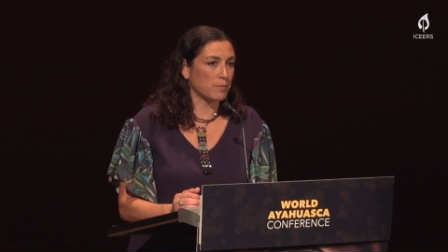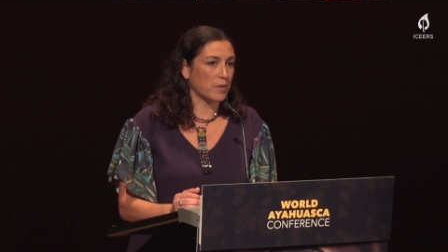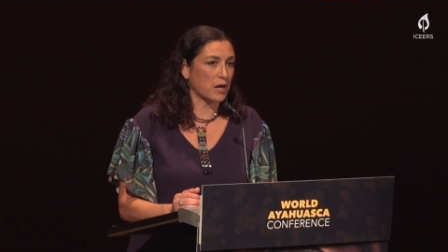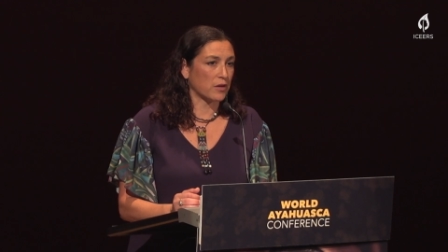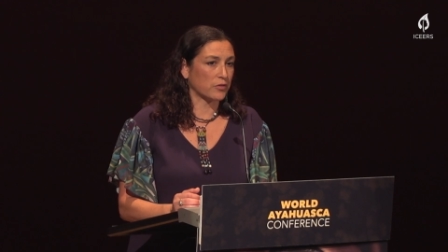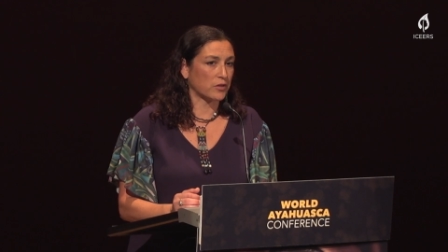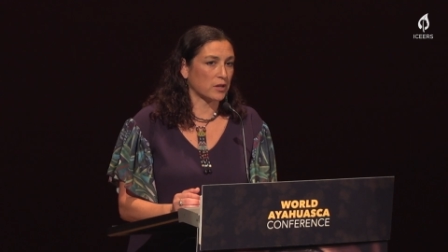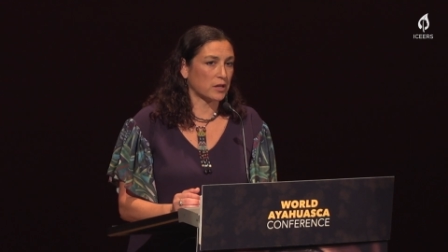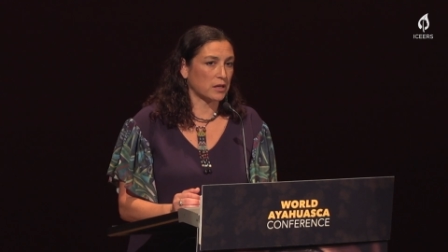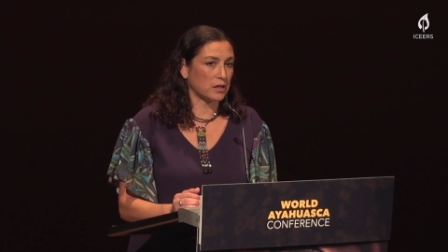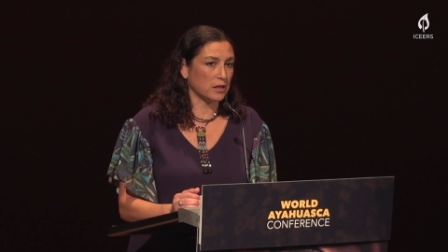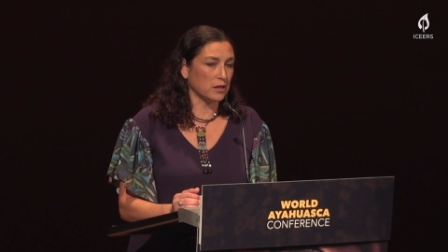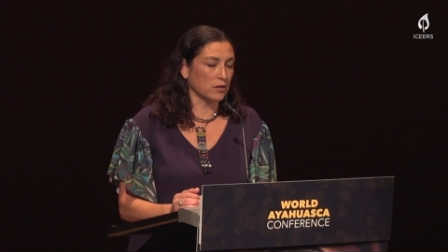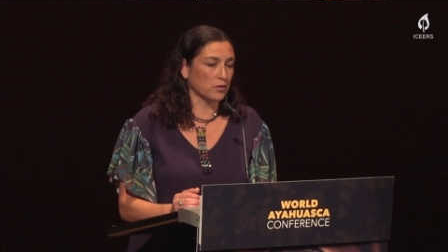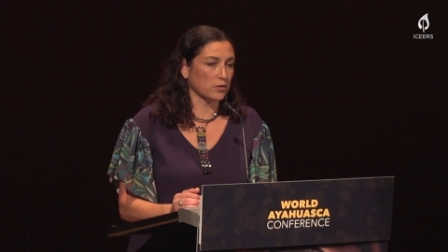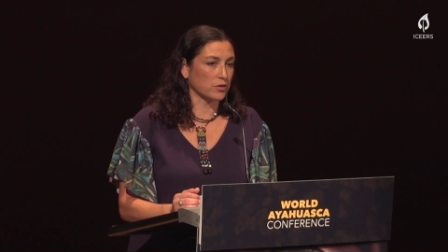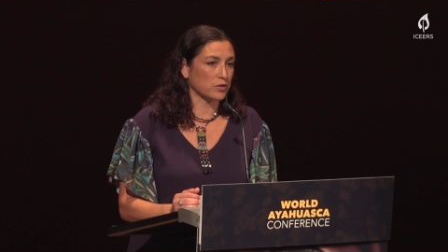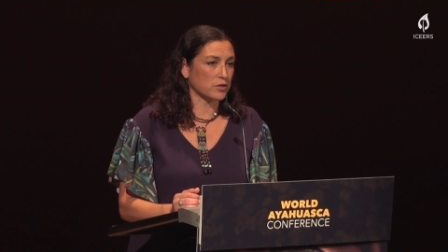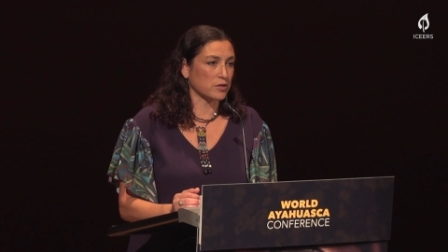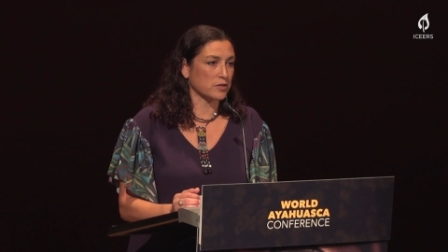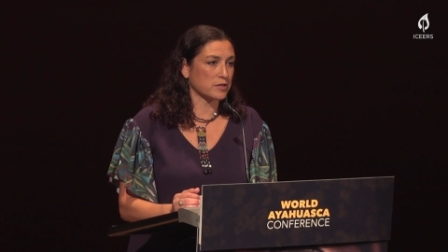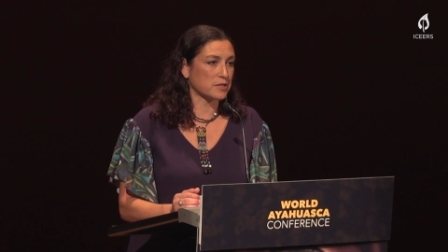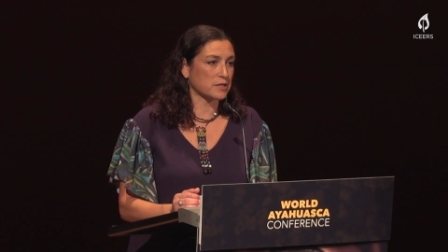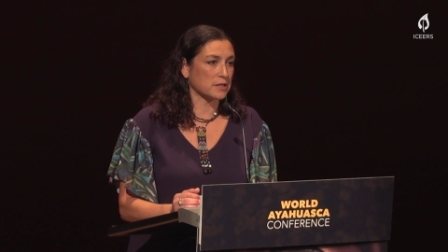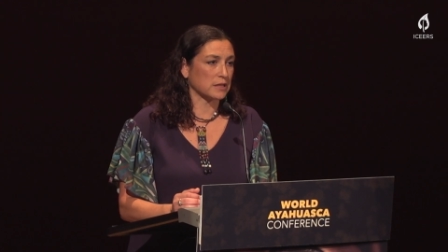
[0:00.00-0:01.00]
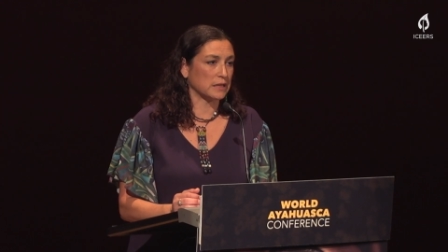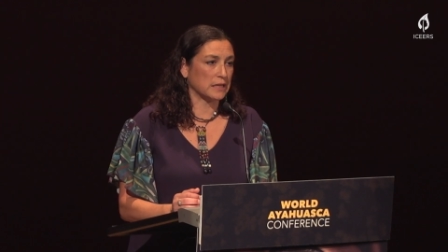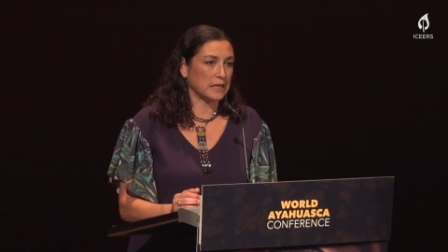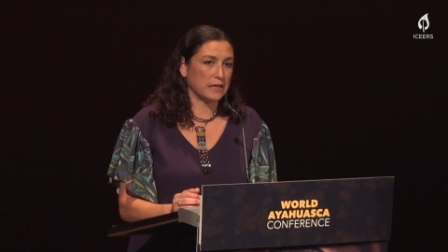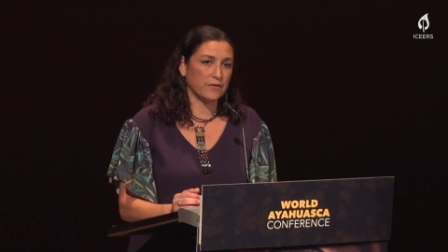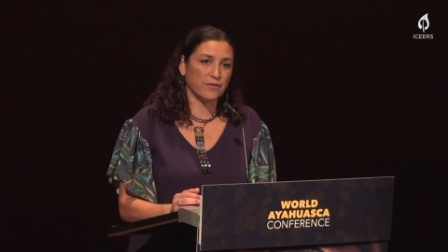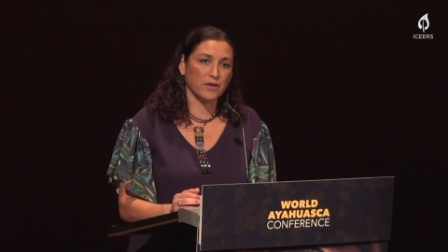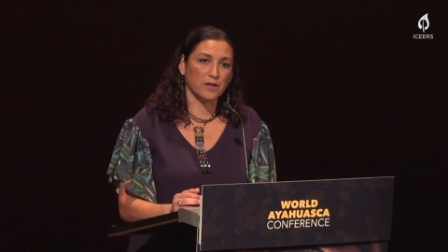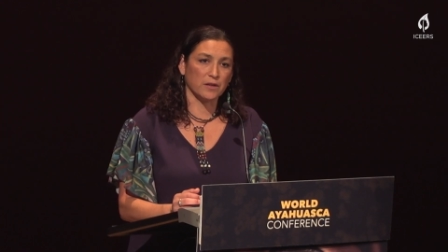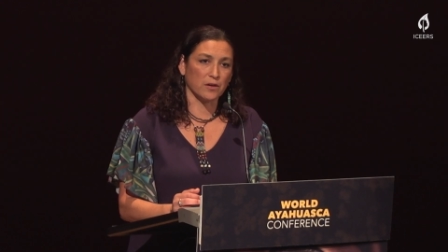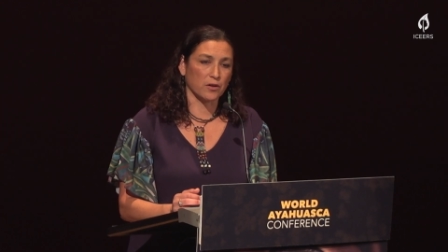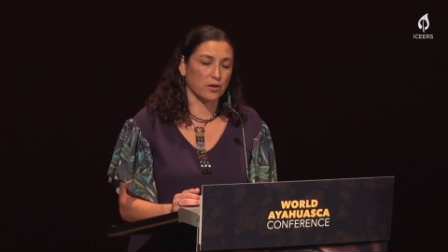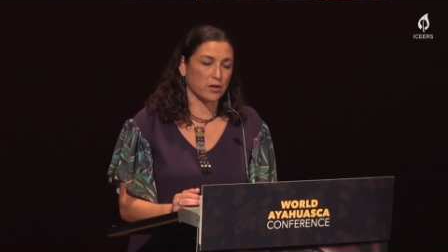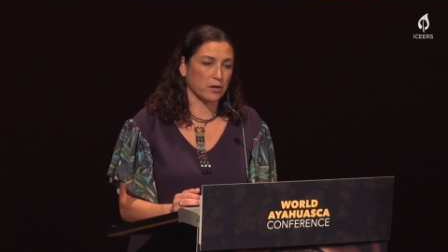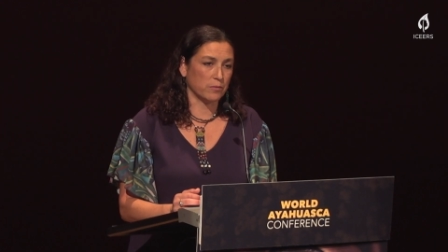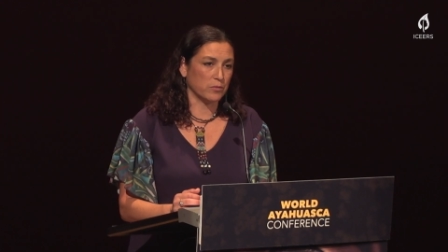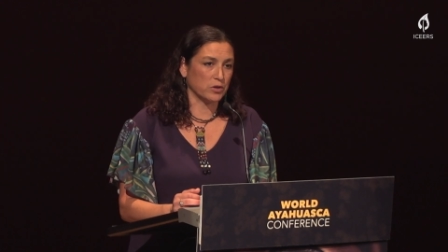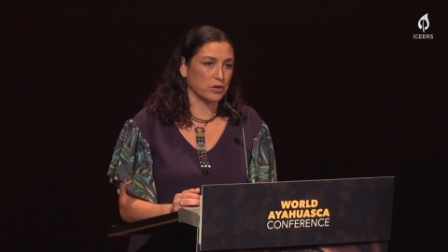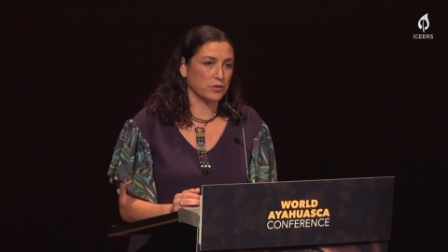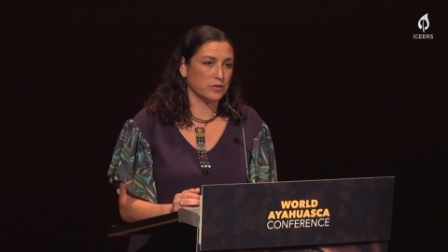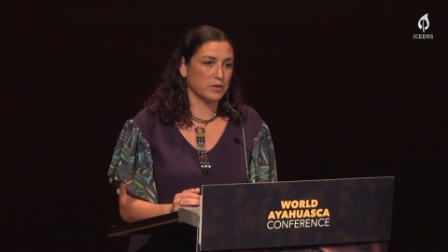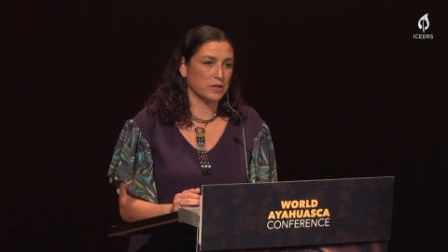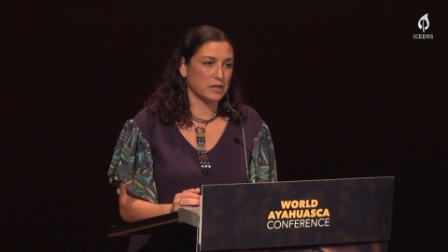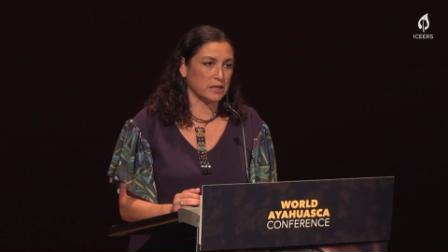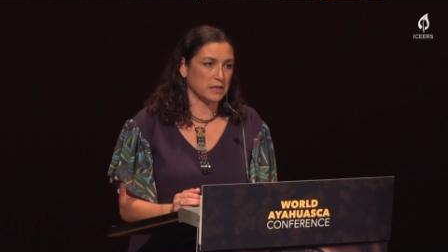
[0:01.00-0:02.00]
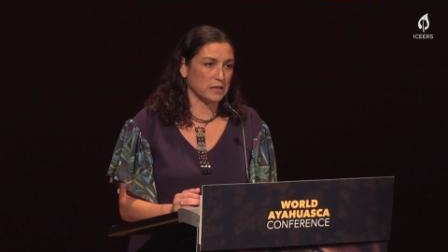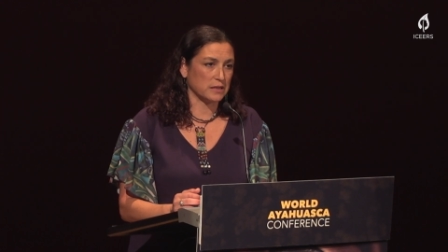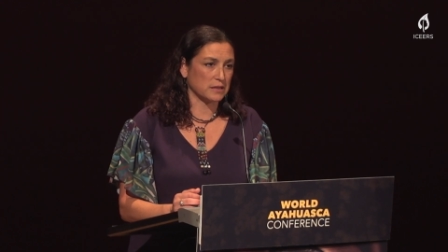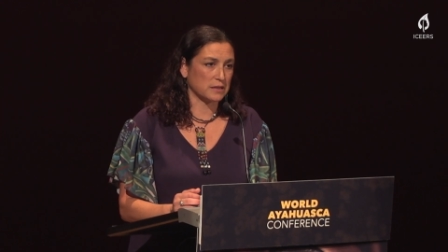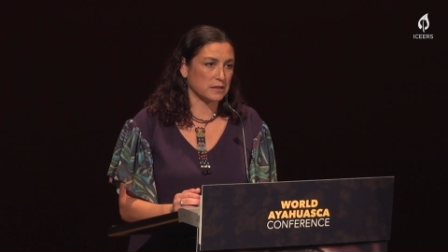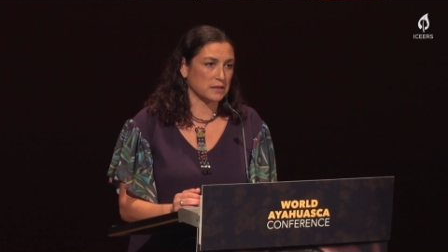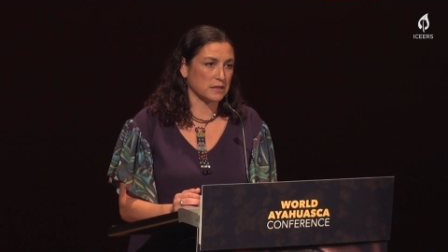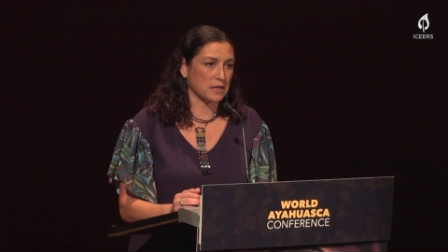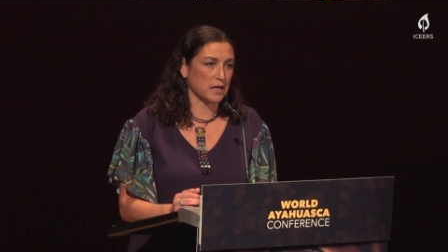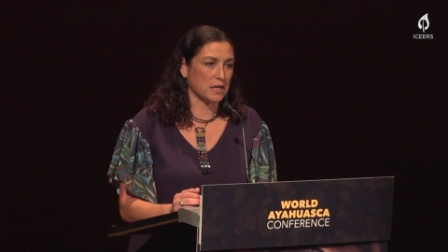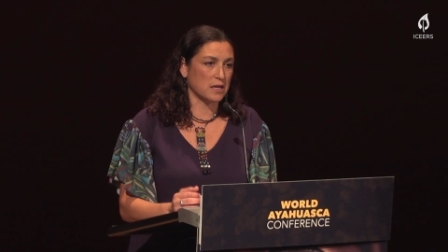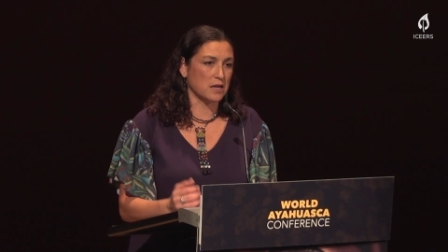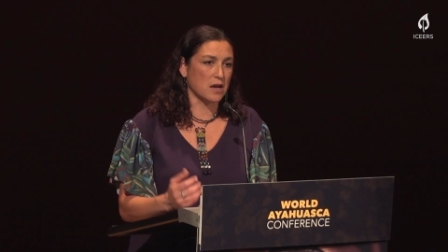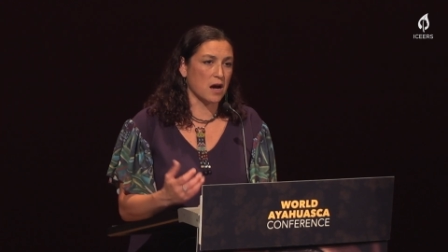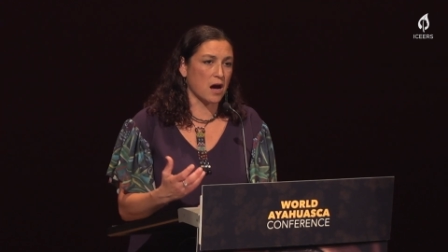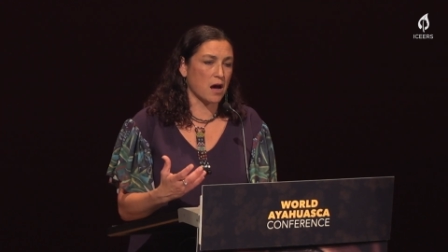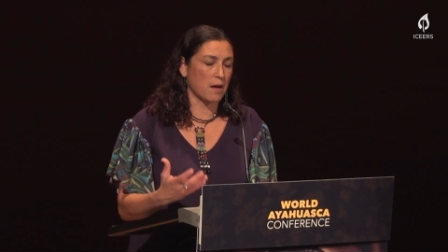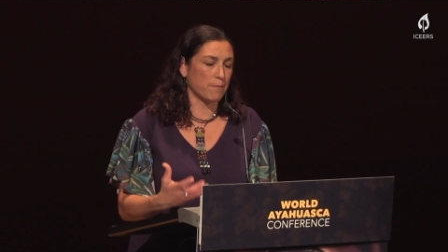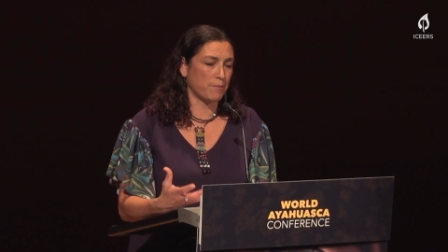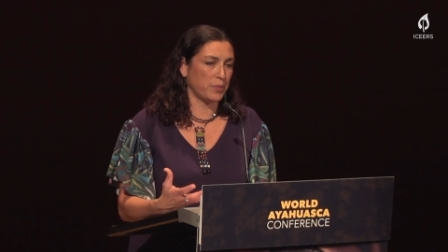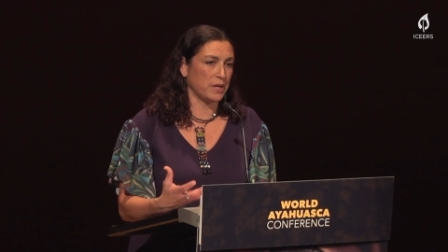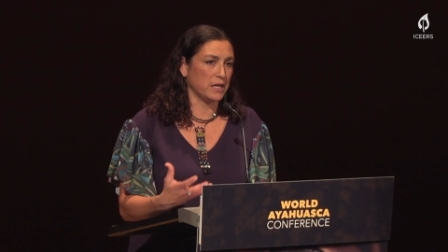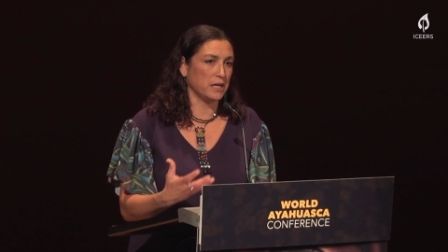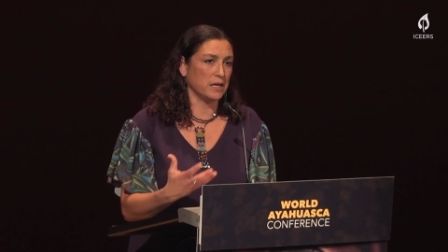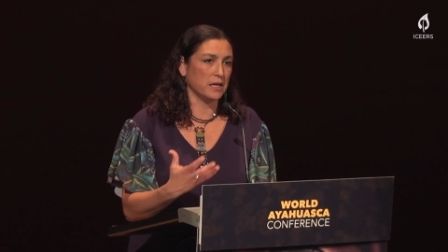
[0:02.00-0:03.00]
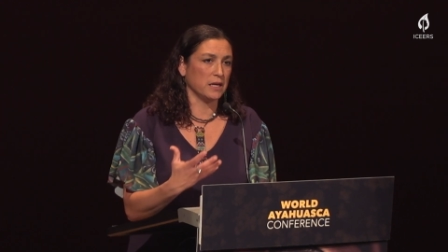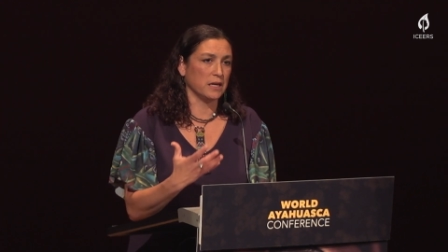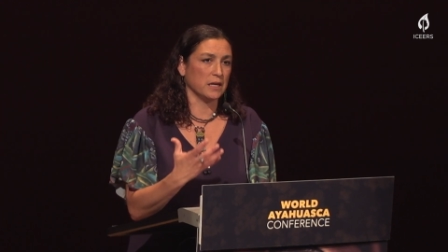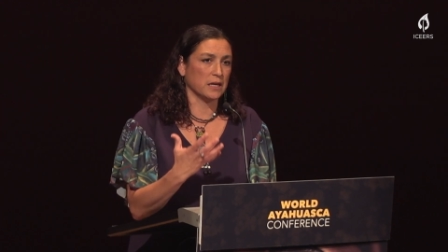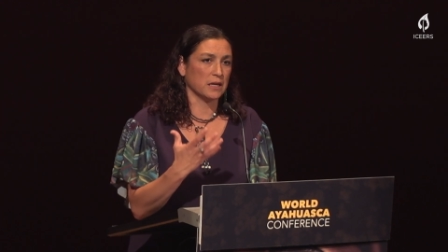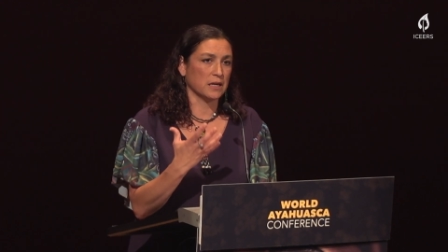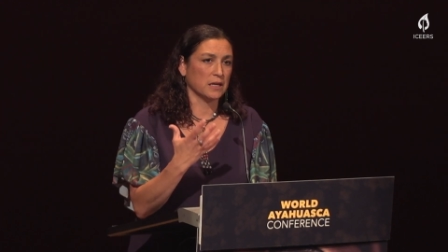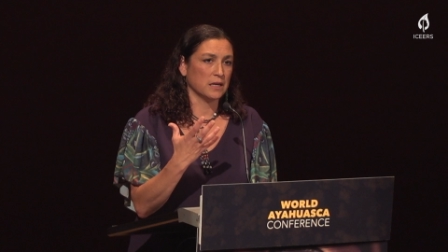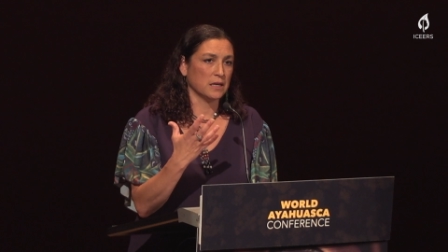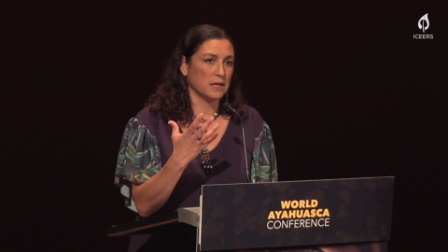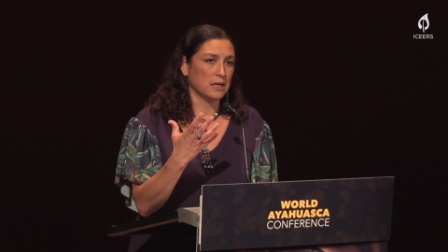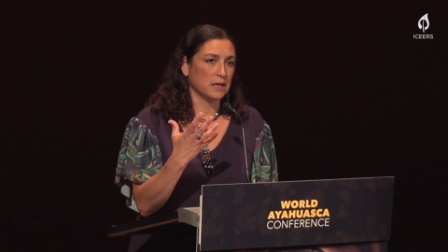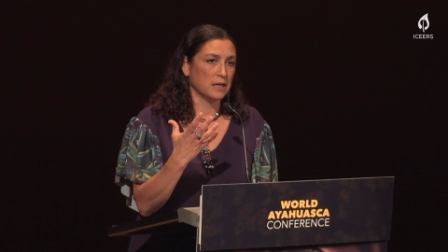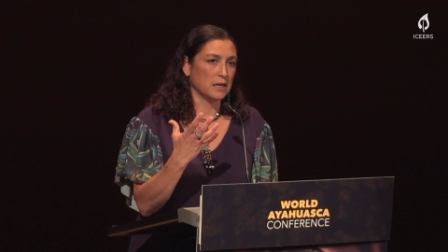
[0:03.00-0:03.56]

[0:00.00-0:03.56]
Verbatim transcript: about the healers leaving their communities and not being